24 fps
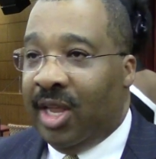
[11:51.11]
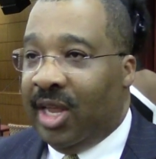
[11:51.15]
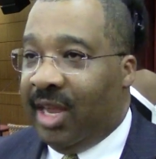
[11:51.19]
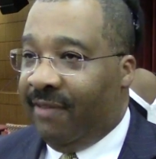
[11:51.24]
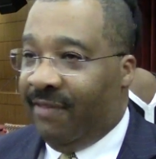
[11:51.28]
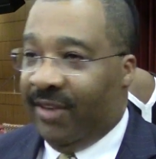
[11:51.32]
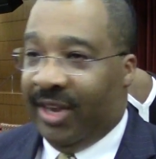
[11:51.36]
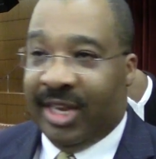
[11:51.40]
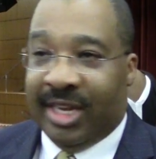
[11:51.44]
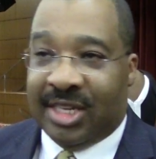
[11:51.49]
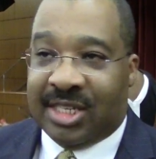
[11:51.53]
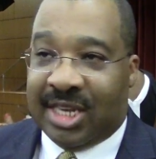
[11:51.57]
If
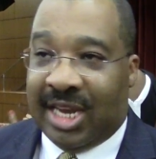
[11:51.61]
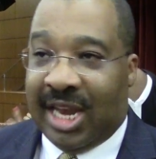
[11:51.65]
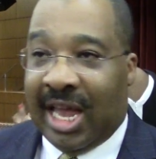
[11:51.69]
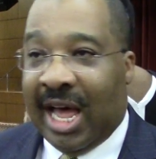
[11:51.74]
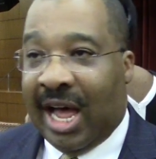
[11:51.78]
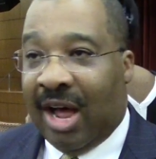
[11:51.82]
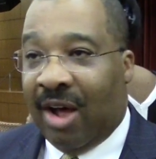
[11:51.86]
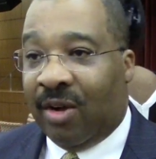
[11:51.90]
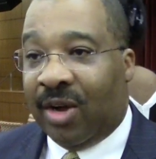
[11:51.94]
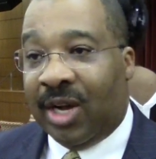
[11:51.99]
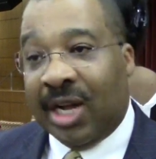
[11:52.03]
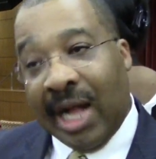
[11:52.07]
it gets
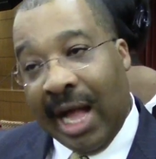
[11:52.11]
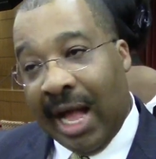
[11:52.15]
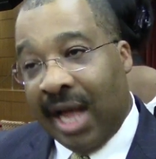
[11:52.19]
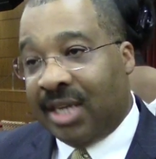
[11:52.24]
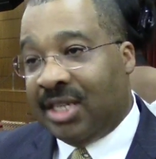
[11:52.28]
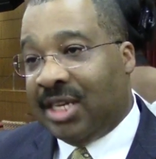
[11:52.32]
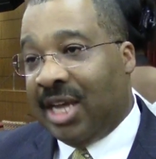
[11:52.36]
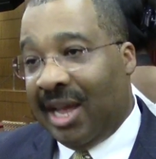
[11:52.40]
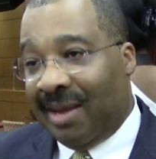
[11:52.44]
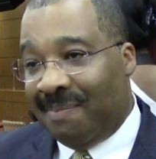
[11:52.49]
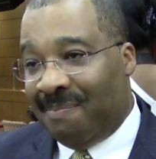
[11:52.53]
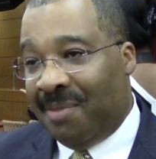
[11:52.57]
loud,
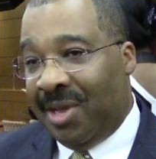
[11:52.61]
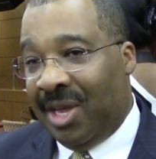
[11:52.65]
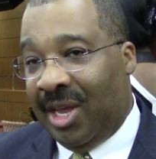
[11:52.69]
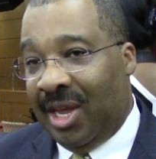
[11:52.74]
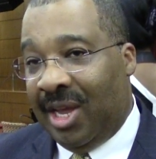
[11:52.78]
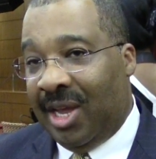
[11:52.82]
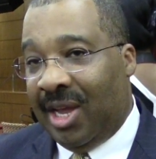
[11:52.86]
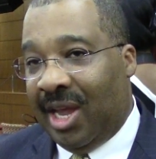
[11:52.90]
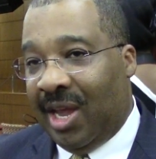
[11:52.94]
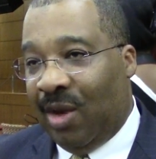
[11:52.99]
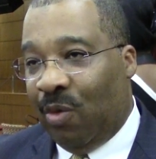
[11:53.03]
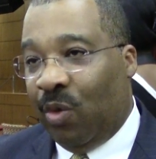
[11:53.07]
contact
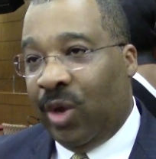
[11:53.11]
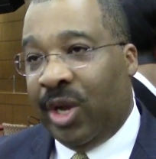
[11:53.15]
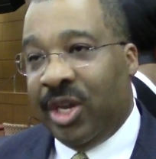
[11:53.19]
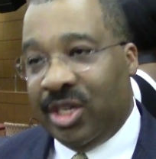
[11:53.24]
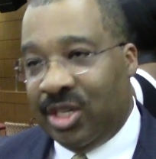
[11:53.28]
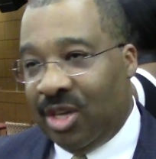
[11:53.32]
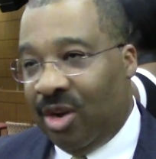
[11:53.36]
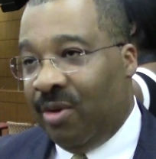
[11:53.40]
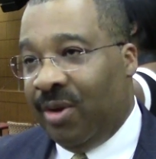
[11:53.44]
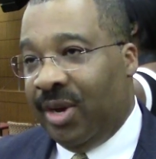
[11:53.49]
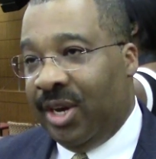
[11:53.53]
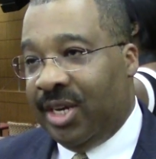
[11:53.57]
me and we can
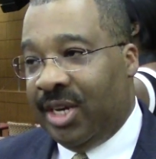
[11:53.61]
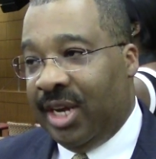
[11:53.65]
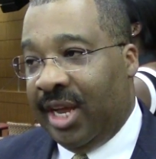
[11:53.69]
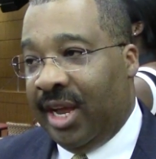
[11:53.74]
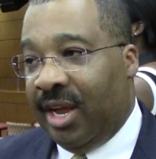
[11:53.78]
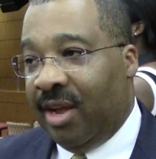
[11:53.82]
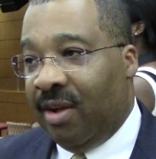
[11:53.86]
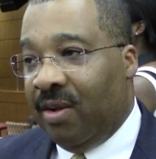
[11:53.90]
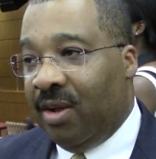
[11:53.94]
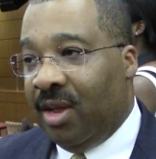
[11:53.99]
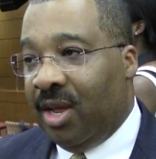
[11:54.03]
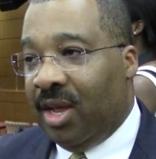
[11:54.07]
tone it
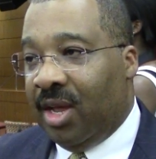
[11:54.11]
down.